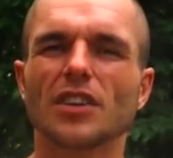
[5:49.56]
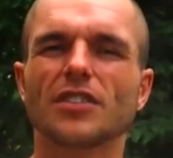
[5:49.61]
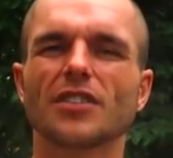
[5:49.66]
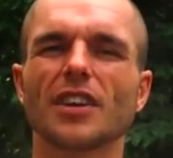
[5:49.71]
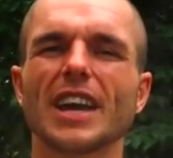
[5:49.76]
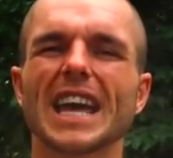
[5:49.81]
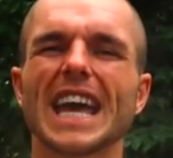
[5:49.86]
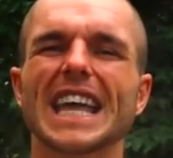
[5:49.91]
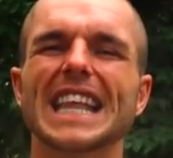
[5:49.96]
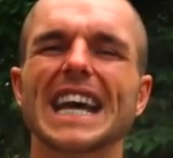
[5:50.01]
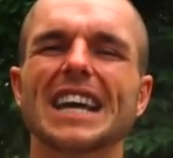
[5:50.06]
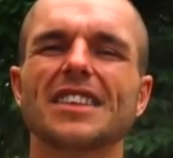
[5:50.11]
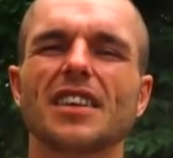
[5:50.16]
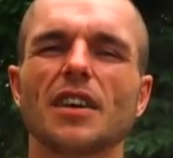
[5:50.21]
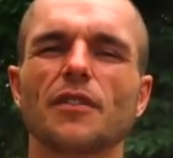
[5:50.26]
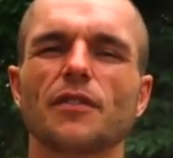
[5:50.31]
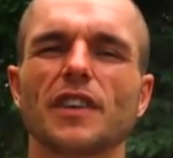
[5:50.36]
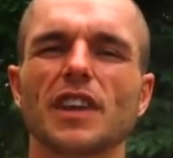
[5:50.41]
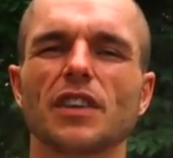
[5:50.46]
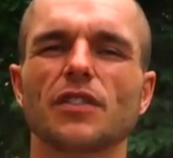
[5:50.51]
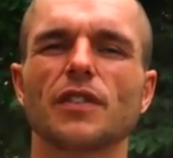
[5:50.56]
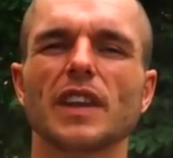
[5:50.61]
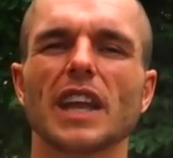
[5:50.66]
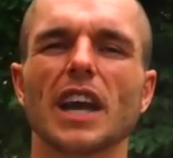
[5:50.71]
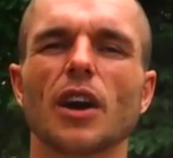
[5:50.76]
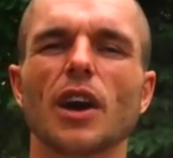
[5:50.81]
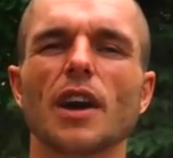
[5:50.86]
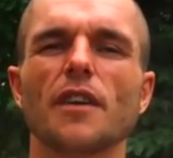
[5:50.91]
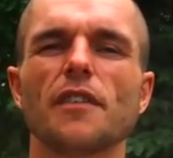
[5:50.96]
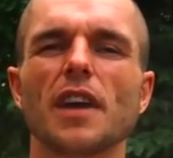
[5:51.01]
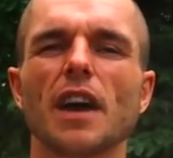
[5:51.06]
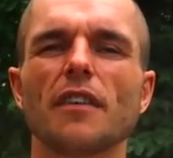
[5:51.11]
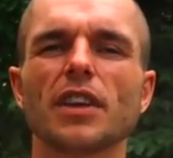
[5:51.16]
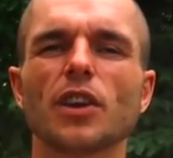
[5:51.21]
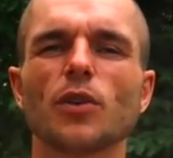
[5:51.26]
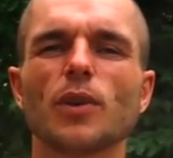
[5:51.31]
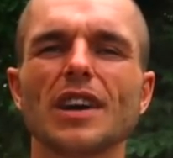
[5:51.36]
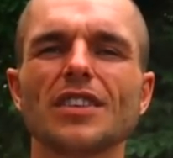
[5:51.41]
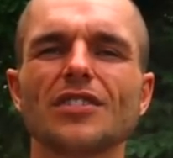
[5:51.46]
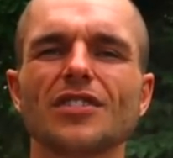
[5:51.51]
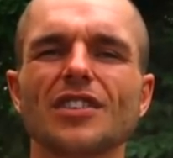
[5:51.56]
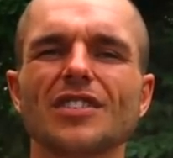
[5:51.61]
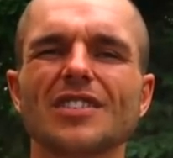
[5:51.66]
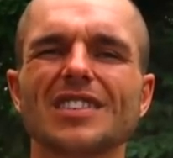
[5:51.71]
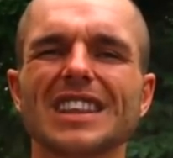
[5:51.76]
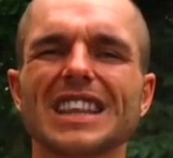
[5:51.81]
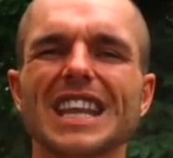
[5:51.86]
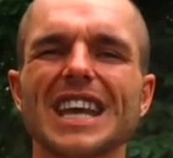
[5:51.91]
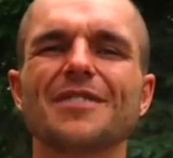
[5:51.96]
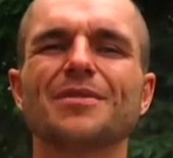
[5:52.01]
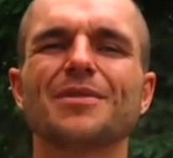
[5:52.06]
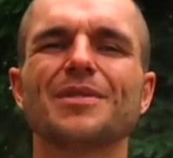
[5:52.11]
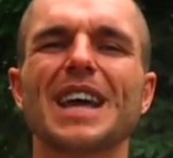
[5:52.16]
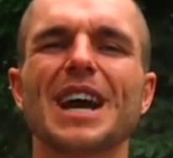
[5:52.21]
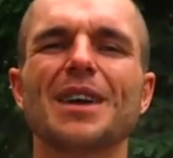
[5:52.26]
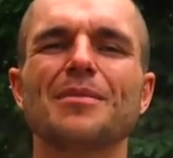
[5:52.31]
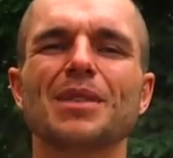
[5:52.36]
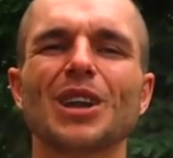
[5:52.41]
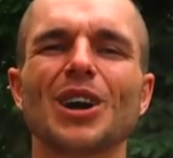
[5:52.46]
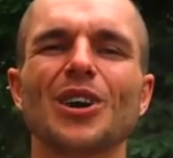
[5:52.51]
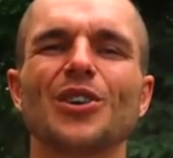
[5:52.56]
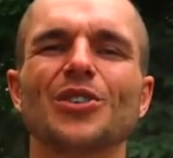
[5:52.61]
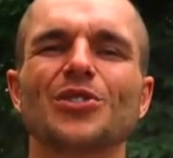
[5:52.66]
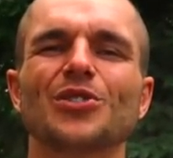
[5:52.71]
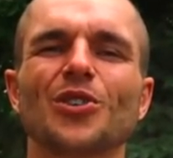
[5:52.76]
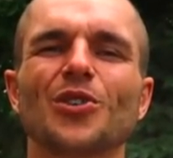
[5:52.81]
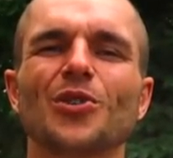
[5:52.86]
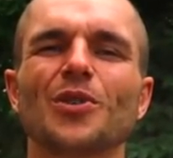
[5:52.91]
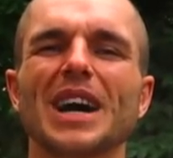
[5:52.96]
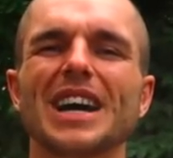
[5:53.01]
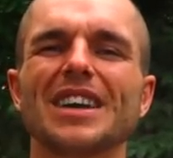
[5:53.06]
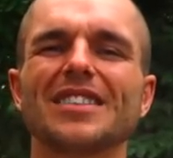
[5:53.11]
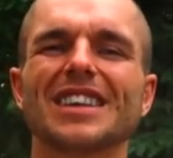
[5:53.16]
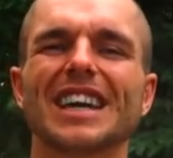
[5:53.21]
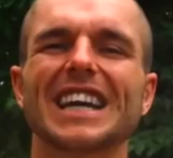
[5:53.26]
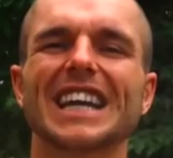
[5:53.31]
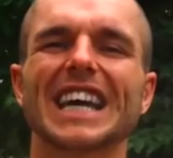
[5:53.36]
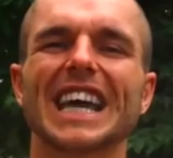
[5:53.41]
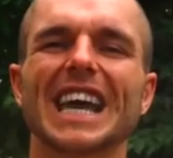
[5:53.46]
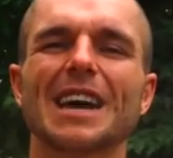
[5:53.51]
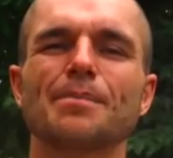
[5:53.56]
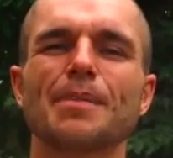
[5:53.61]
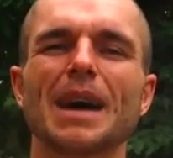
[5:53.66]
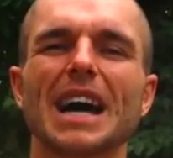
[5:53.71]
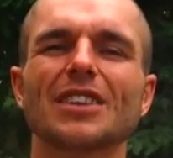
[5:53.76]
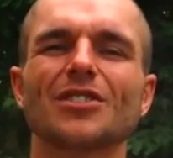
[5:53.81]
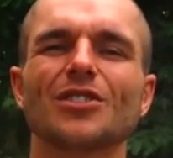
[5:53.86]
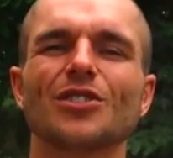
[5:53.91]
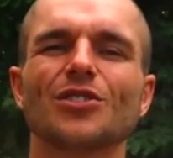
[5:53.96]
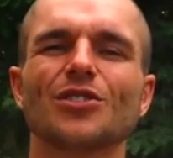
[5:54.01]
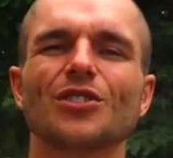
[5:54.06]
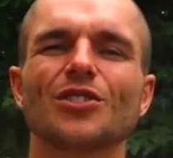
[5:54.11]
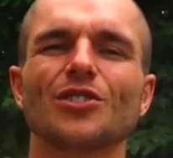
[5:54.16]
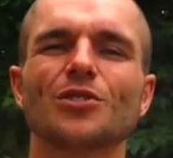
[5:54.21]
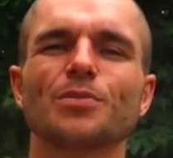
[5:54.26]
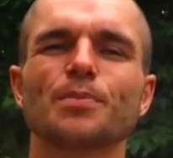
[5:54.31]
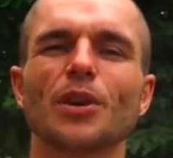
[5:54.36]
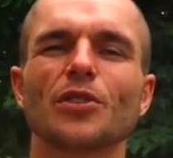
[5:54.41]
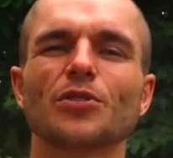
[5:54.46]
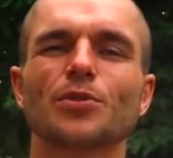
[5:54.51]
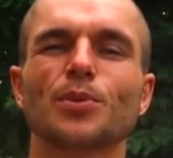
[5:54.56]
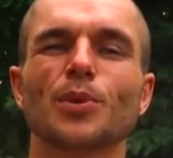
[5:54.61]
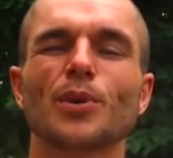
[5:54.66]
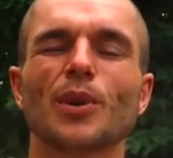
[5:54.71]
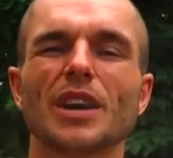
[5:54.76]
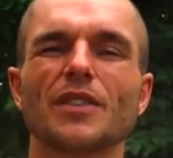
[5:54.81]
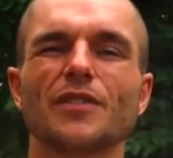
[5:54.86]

So yeah, that's it for this video. If you have any questions, leave them down below as always, and I get back to you as soon as possible.